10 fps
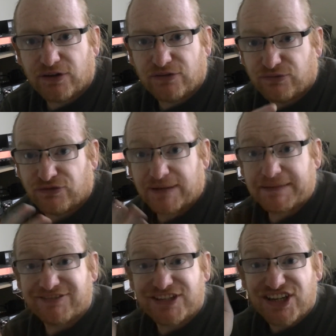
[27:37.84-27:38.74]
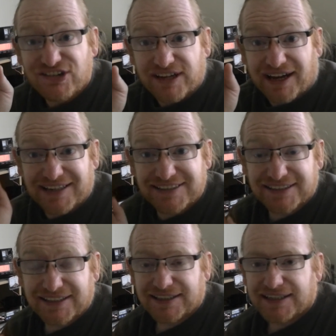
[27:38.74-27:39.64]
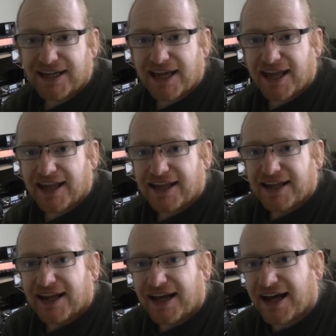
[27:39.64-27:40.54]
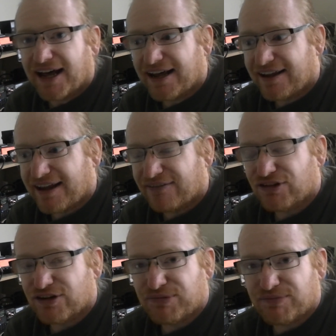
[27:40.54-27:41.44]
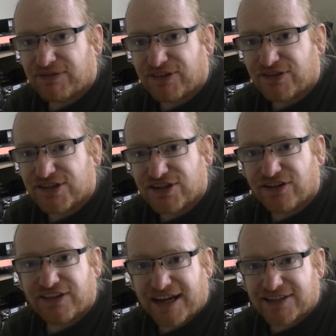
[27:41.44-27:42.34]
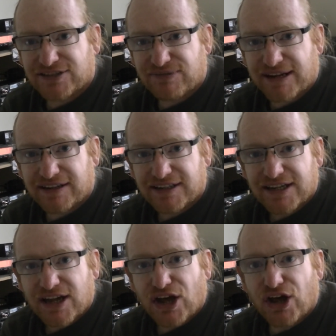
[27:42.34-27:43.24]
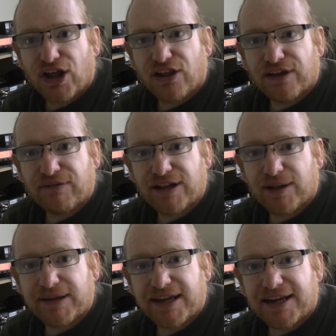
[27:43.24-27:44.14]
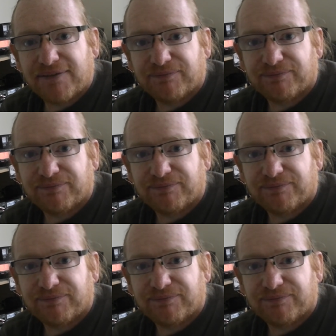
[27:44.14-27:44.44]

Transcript: filming for you guys, I've got to put my focus on that as well. There will be...